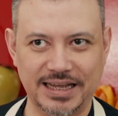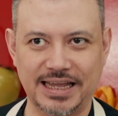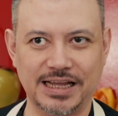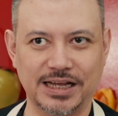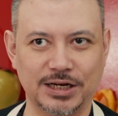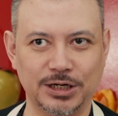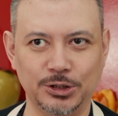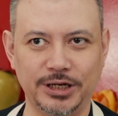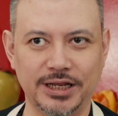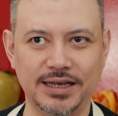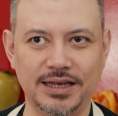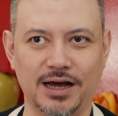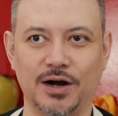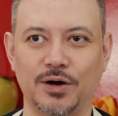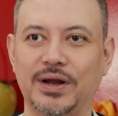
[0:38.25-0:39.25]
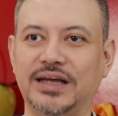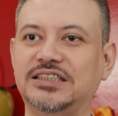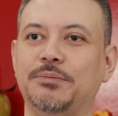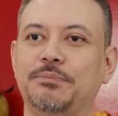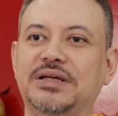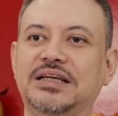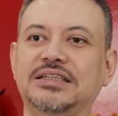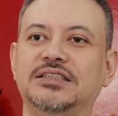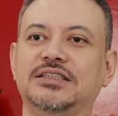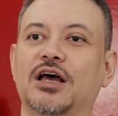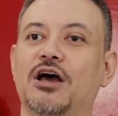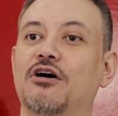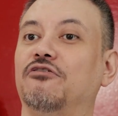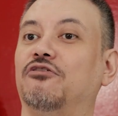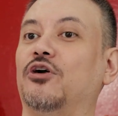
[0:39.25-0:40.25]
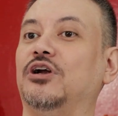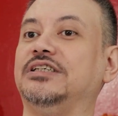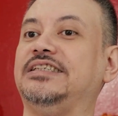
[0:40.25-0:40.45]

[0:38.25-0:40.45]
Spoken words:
Included are recipes for